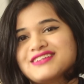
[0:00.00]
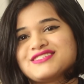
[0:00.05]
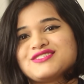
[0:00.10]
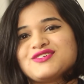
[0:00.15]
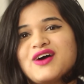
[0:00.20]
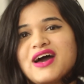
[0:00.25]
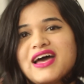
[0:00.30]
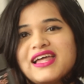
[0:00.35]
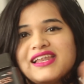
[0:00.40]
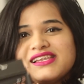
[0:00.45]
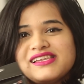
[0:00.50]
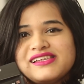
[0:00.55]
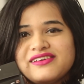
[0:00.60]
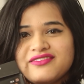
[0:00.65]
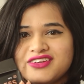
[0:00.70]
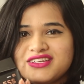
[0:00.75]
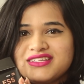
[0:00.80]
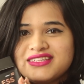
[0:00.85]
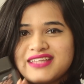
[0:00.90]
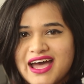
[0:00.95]
So I'll
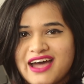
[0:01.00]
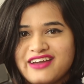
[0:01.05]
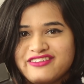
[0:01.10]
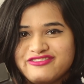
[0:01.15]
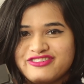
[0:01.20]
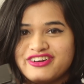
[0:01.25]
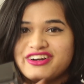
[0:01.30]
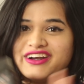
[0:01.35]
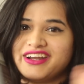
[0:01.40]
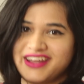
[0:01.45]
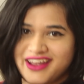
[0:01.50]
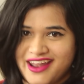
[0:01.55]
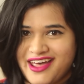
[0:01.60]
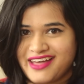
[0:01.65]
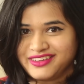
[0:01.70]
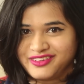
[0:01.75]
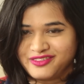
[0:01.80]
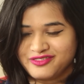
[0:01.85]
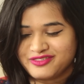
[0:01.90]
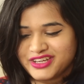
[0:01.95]
leave it that for
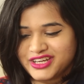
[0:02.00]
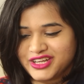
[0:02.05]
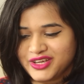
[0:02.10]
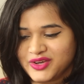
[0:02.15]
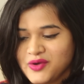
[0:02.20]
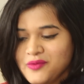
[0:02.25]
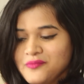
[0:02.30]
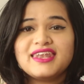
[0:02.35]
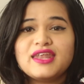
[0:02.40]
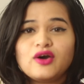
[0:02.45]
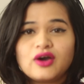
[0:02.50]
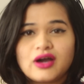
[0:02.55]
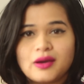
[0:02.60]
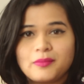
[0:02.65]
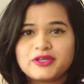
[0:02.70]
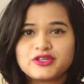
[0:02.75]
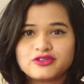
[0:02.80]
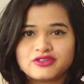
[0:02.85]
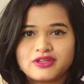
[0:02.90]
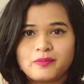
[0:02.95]
another video. Now
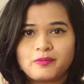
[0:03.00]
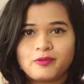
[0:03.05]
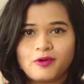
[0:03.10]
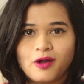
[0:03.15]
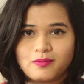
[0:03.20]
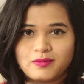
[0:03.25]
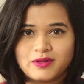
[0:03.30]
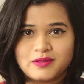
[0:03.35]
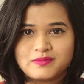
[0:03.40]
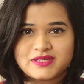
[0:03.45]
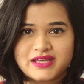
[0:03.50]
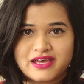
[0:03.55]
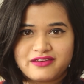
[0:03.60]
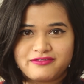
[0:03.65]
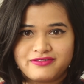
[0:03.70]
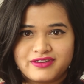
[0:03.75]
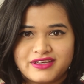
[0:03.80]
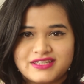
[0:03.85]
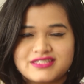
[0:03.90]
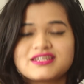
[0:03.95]
coming to the problems
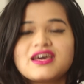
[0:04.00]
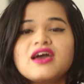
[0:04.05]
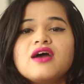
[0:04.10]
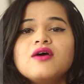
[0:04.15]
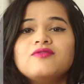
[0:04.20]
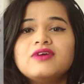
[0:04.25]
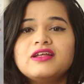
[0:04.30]
I faced.